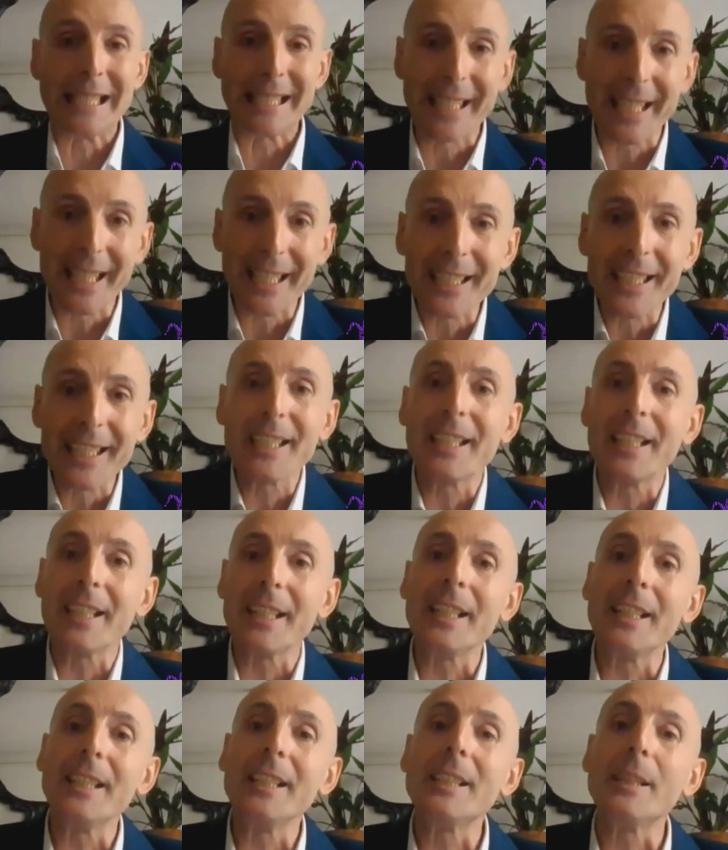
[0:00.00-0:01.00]
gaining
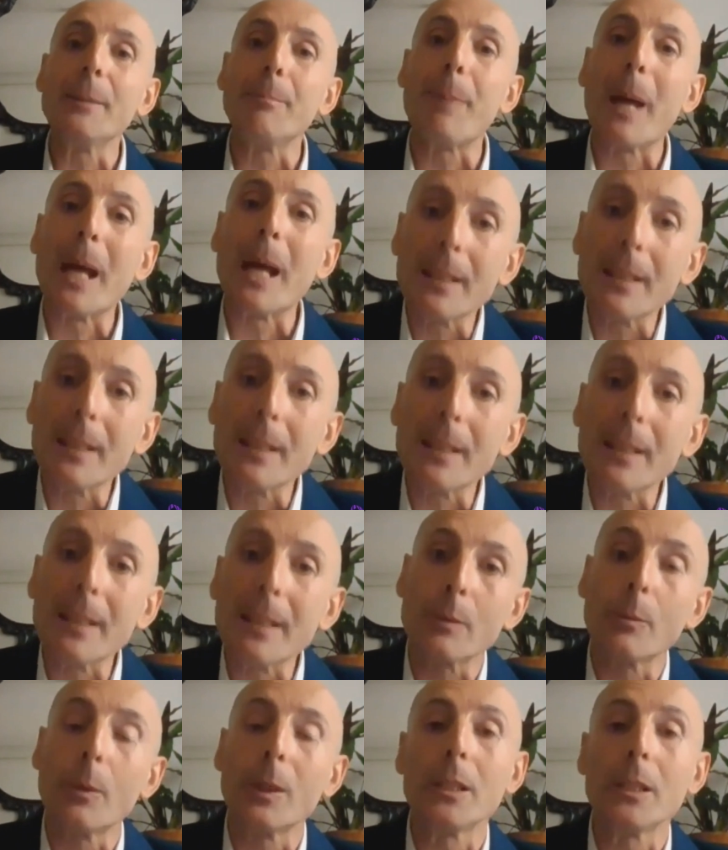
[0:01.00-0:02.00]

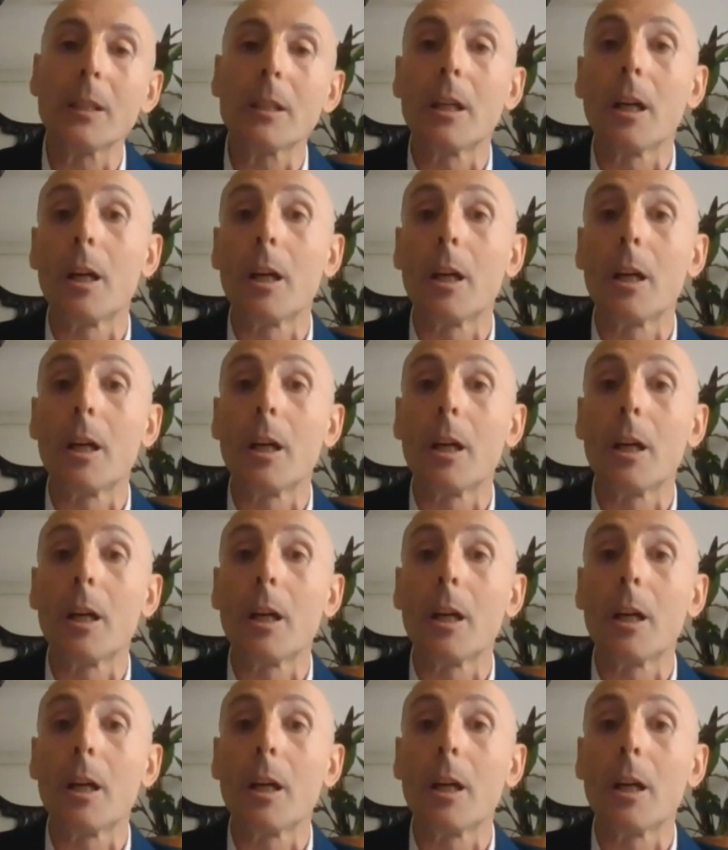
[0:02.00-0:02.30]
independence when it